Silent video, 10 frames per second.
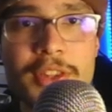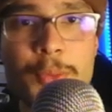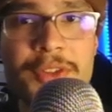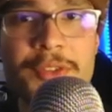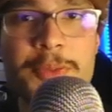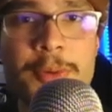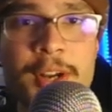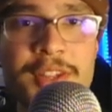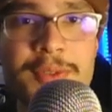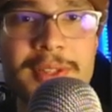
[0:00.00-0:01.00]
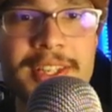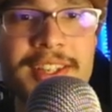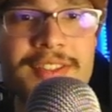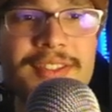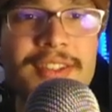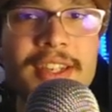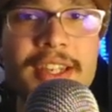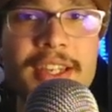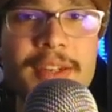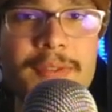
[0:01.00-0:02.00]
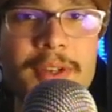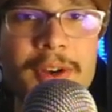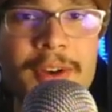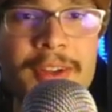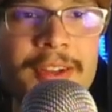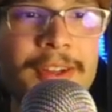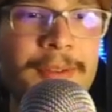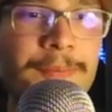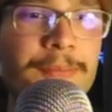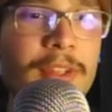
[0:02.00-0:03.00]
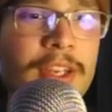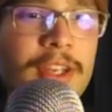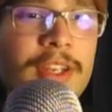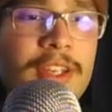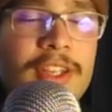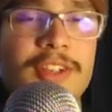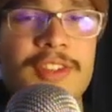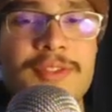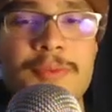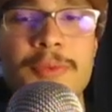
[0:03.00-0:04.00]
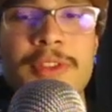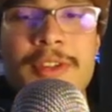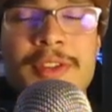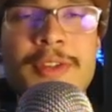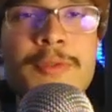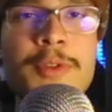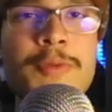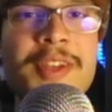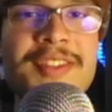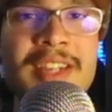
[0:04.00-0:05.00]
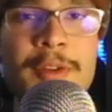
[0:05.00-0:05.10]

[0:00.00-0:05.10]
the Wizards press release regarding um, just their, their their reasoning